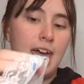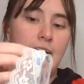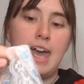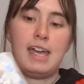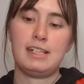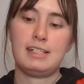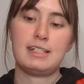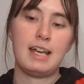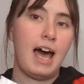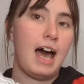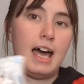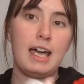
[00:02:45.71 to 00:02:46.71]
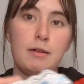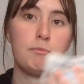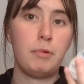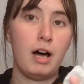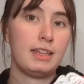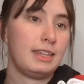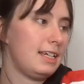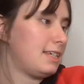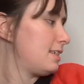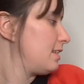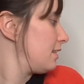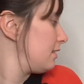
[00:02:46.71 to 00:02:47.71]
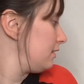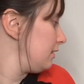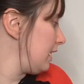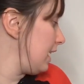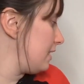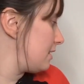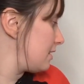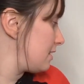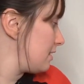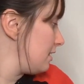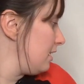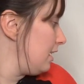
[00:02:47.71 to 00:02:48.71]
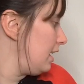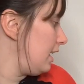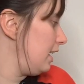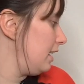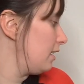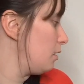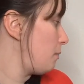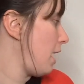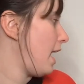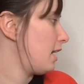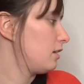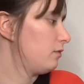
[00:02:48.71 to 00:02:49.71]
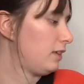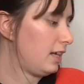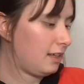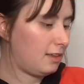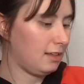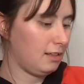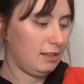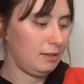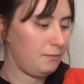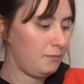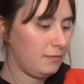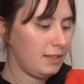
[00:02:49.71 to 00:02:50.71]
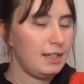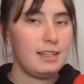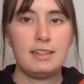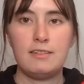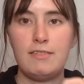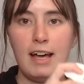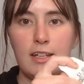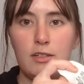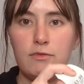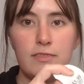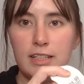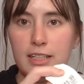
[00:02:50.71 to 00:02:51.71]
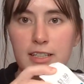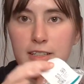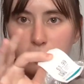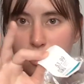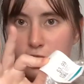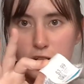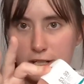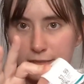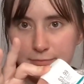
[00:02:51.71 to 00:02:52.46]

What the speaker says: And I bought this lace in a pack of like the Value Village